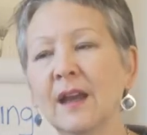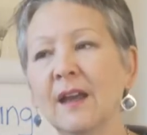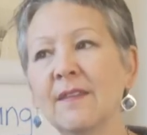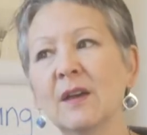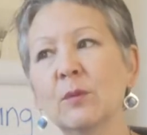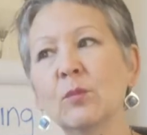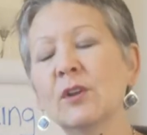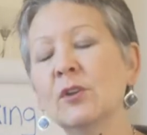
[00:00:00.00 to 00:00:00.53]

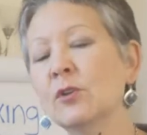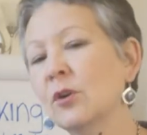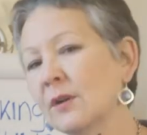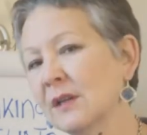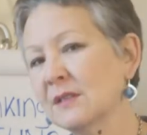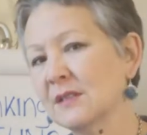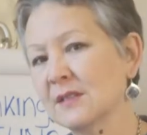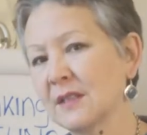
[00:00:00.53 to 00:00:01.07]
then we're not
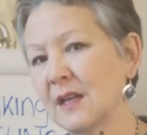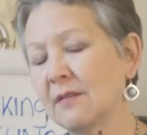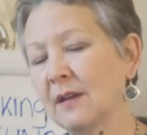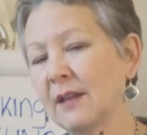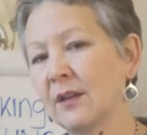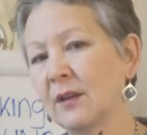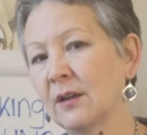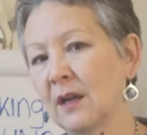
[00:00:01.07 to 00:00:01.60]

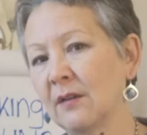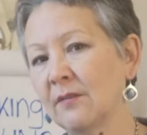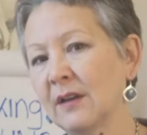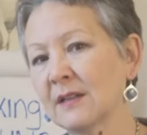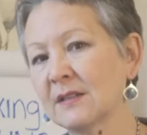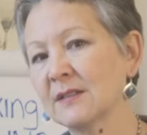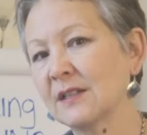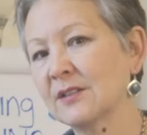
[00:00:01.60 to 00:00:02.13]
necessarily going to have
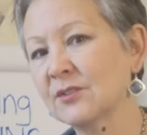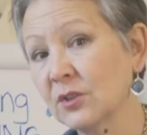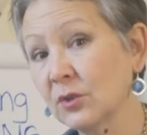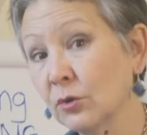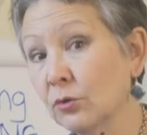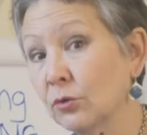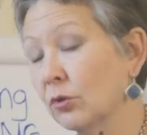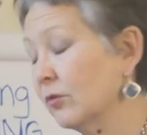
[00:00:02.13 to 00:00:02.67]
access to
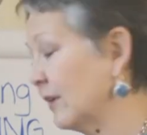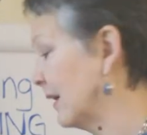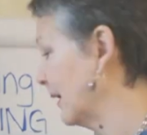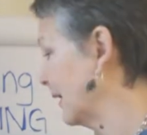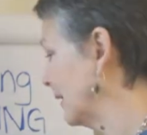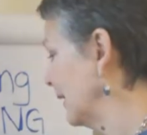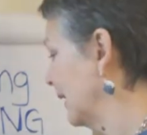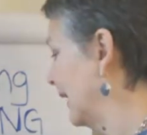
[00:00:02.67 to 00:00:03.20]
all of
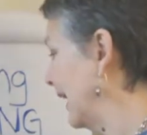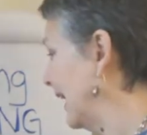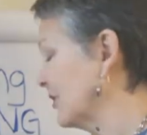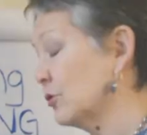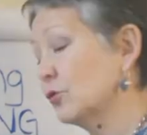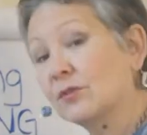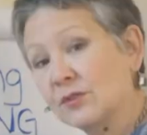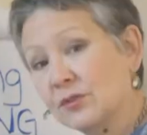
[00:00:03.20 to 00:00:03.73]
our
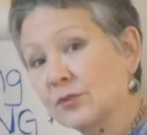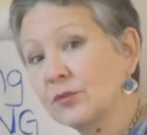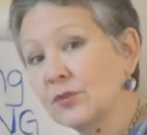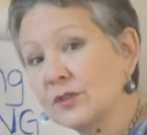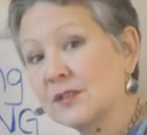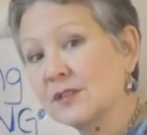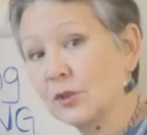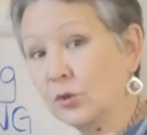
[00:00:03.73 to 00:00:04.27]
adult
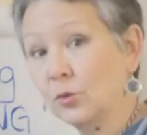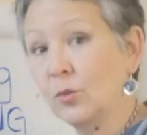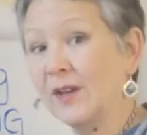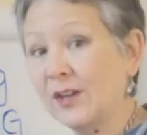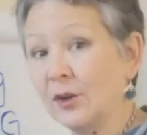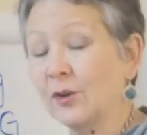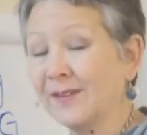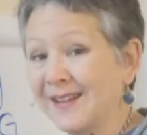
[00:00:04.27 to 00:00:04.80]
resources, who
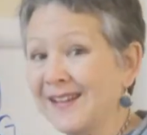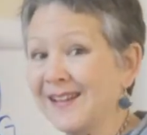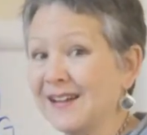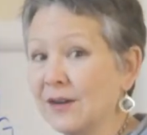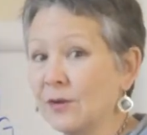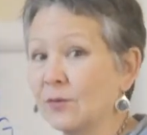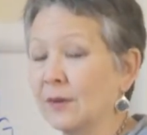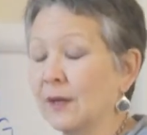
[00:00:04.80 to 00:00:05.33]
we are
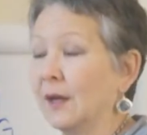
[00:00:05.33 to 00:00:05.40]
now,